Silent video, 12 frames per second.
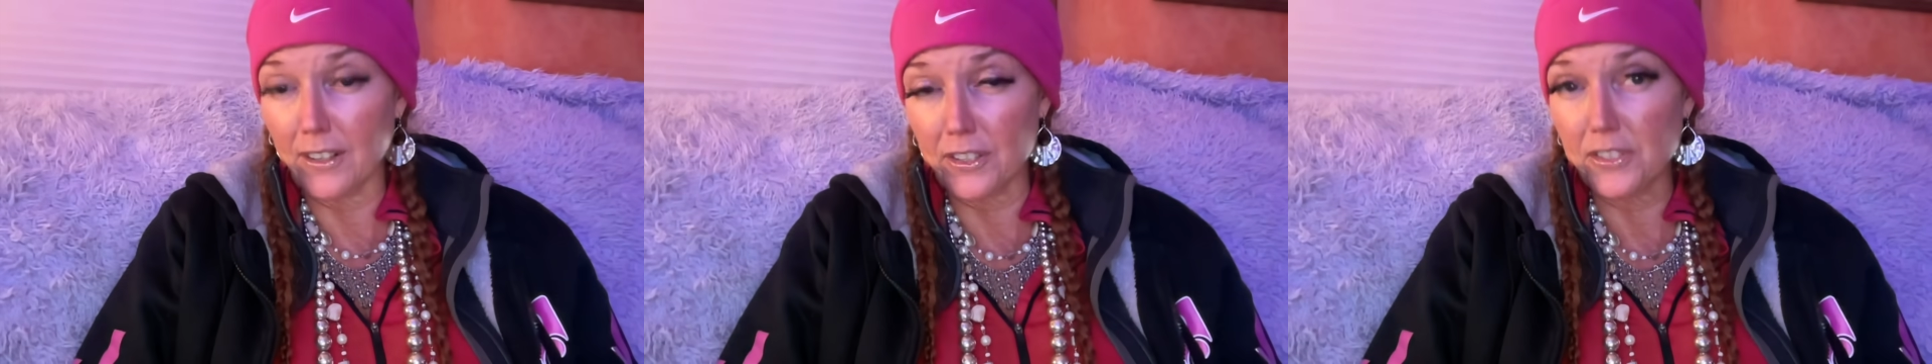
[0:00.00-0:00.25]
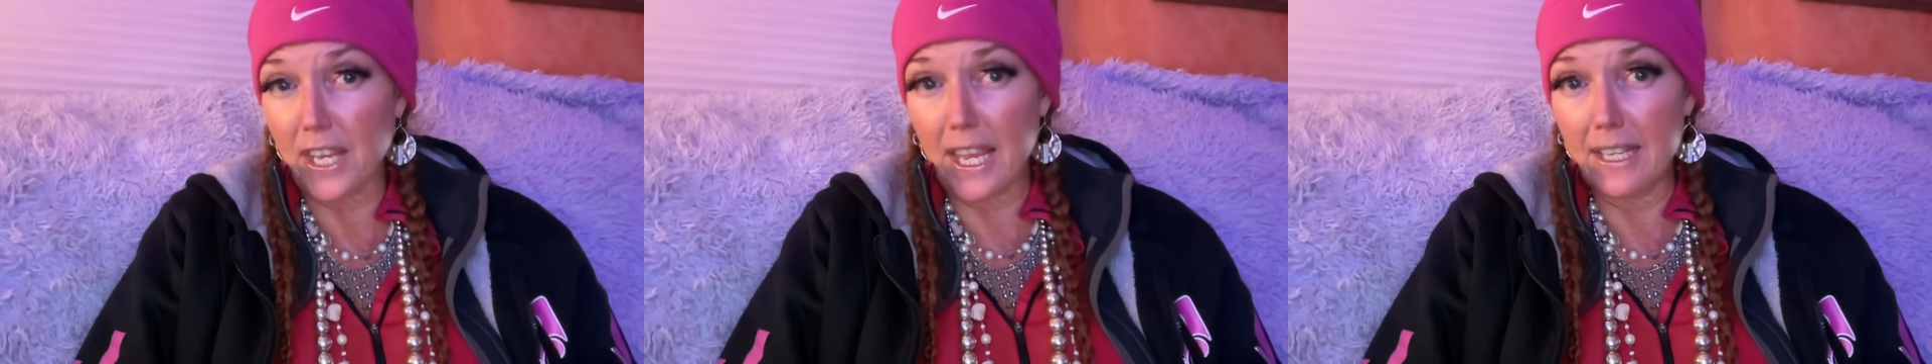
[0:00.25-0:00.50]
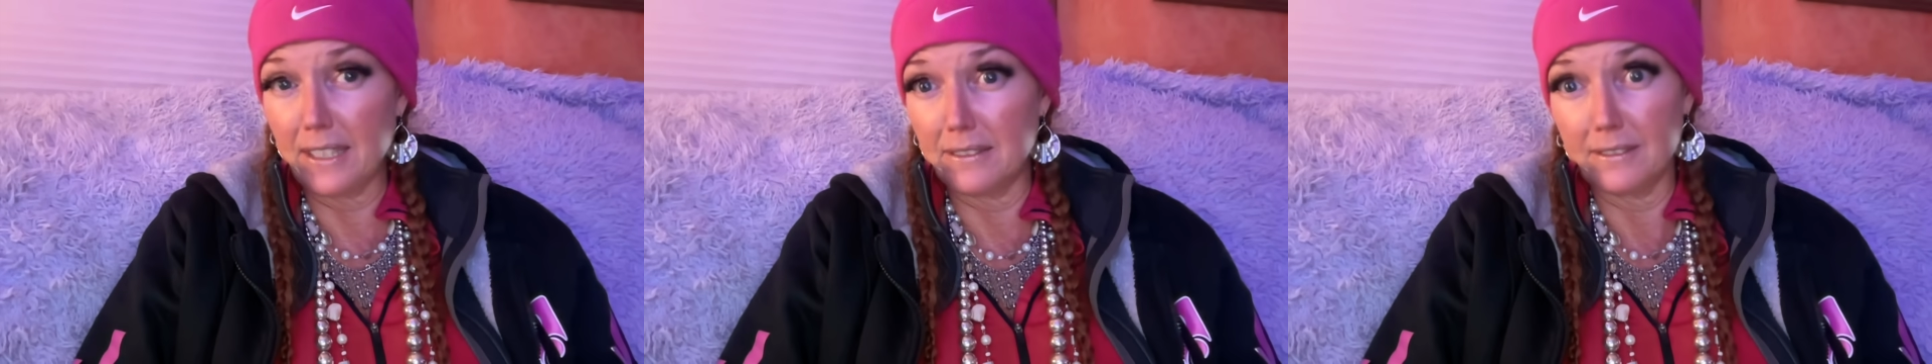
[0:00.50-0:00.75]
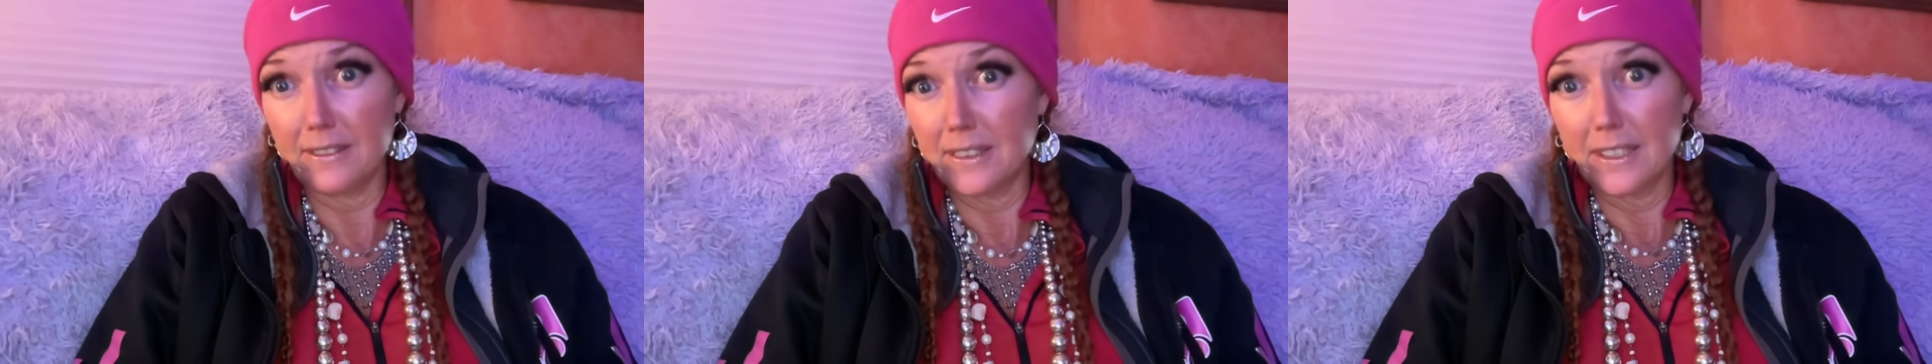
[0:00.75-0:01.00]
are
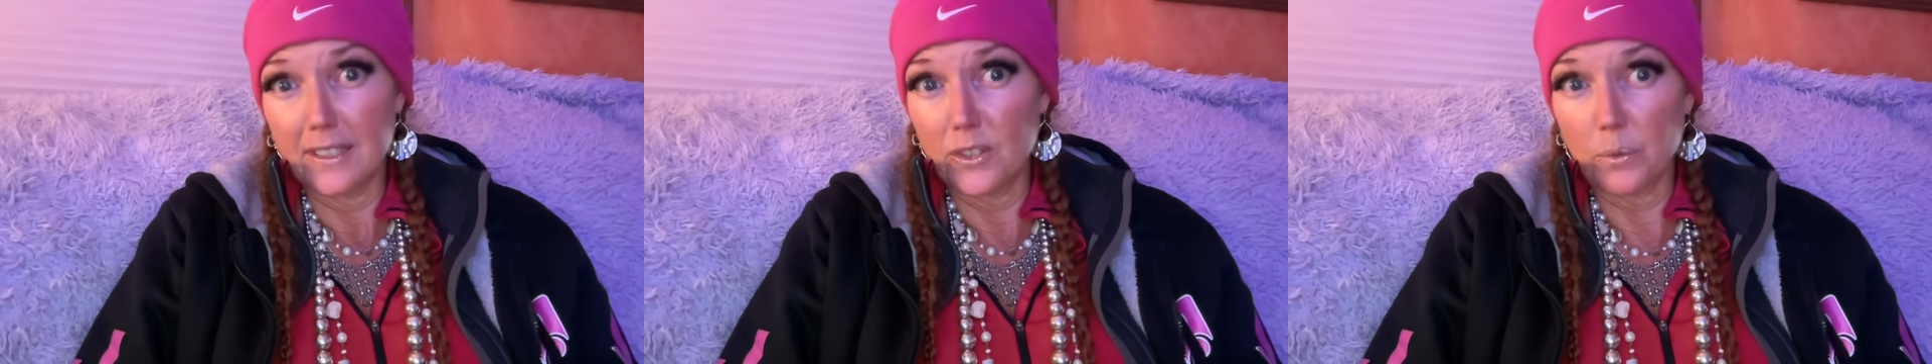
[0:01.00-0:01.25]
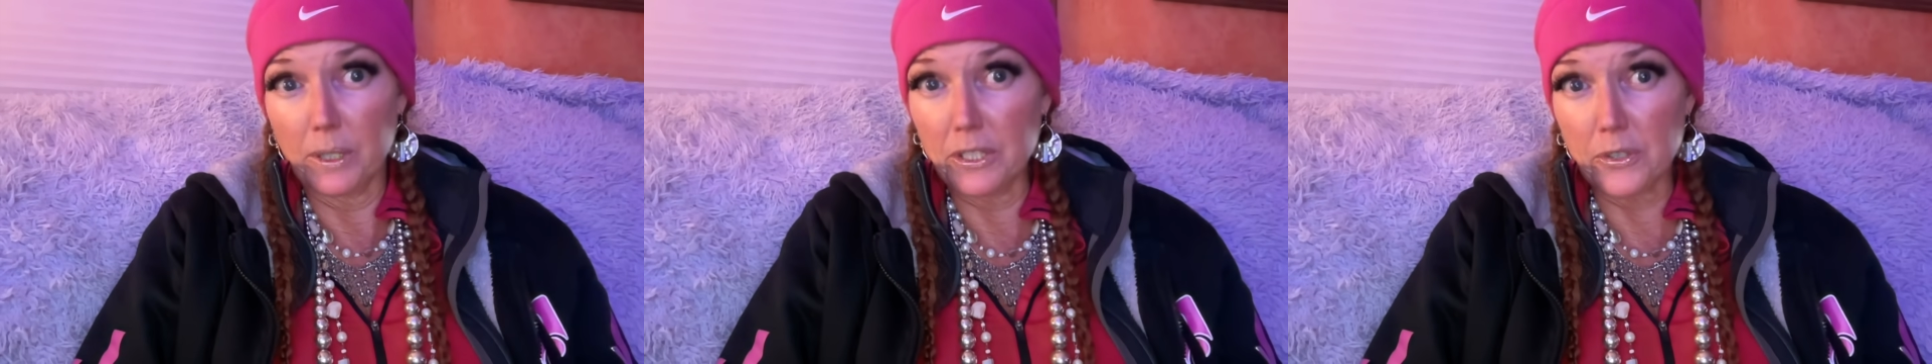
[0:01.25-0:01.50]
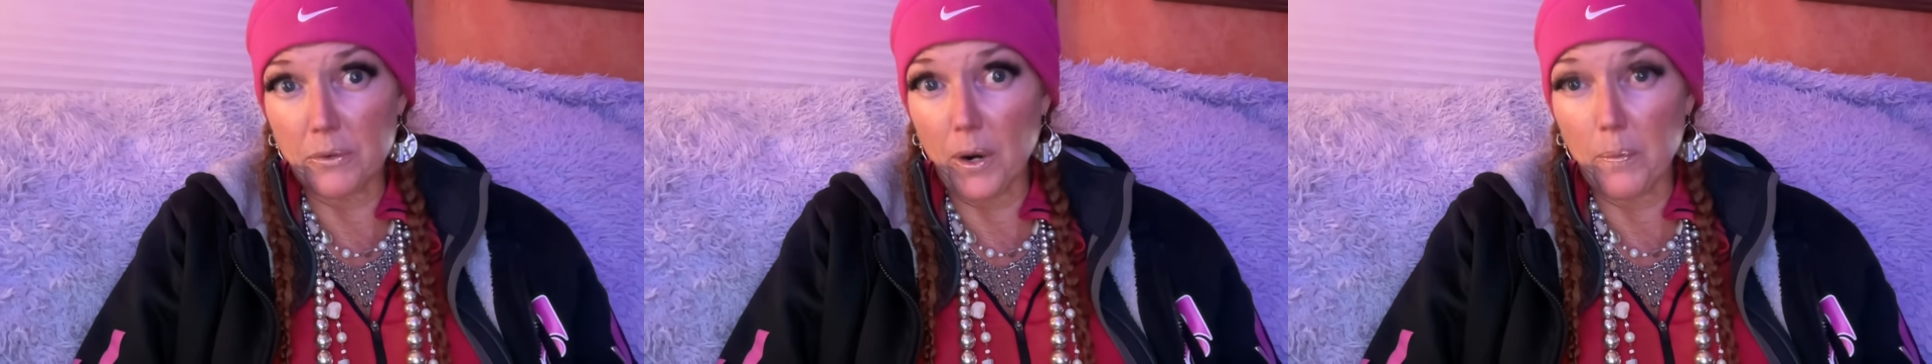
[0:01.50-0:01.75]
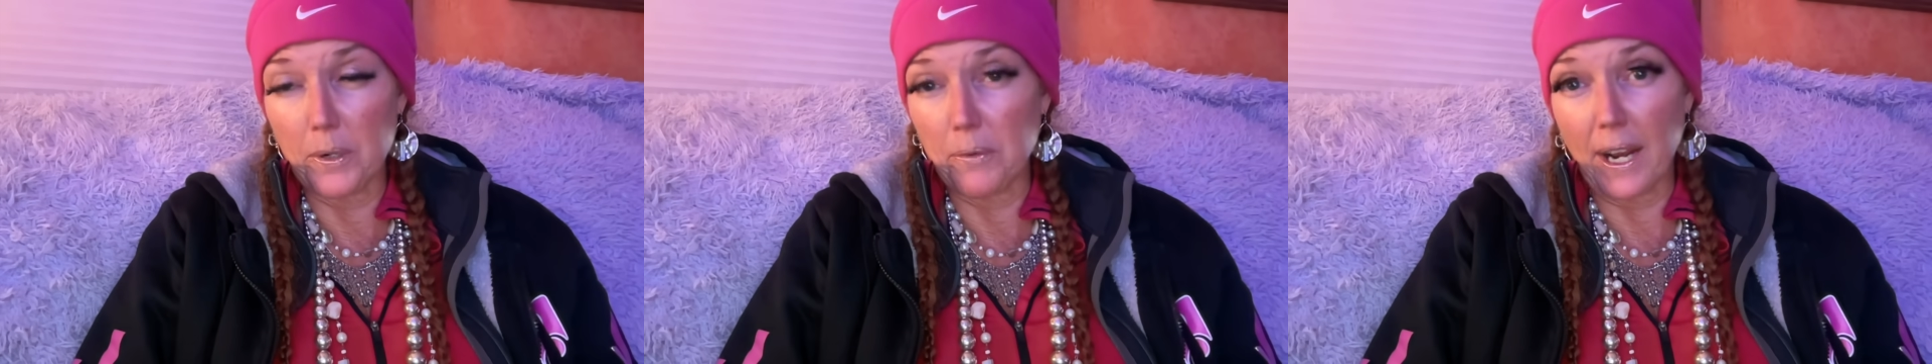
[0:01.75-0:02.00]
saying the windows are
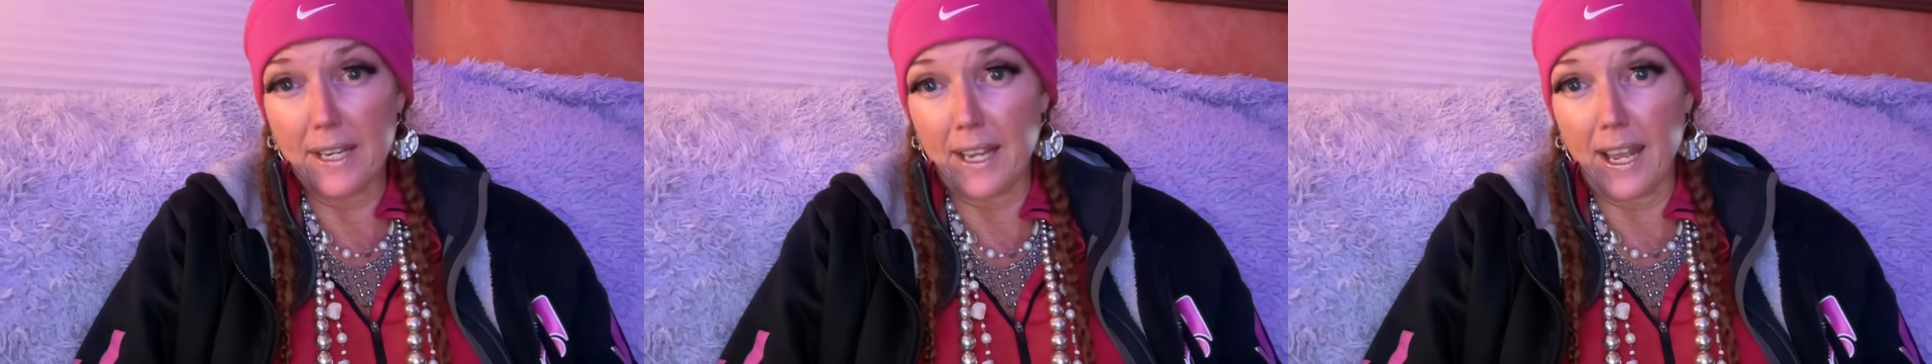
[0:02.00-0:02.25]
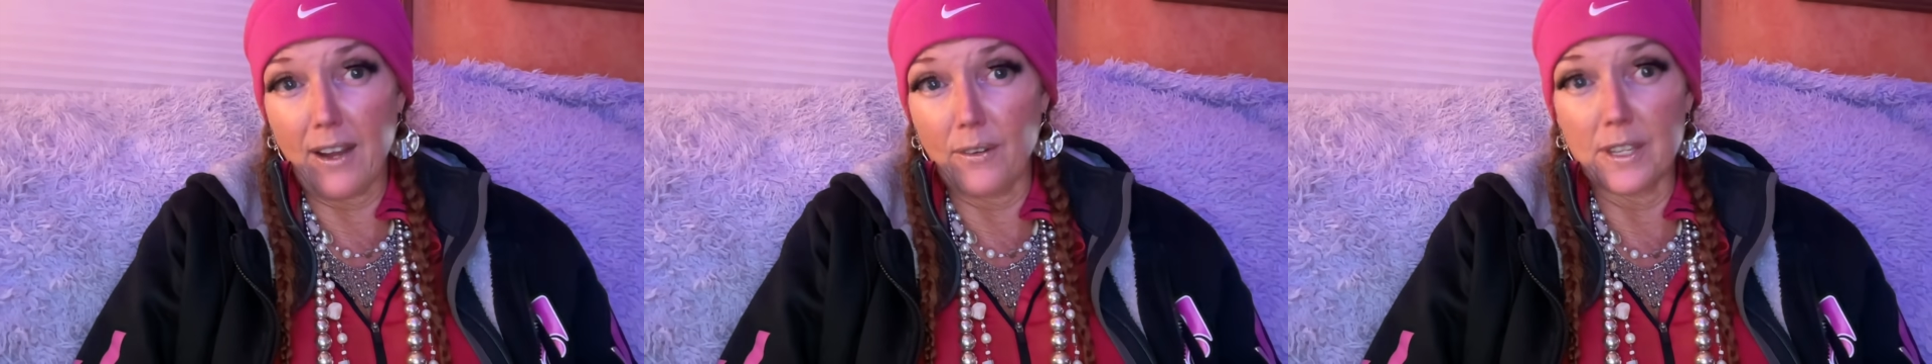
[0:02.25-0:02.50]
open right now.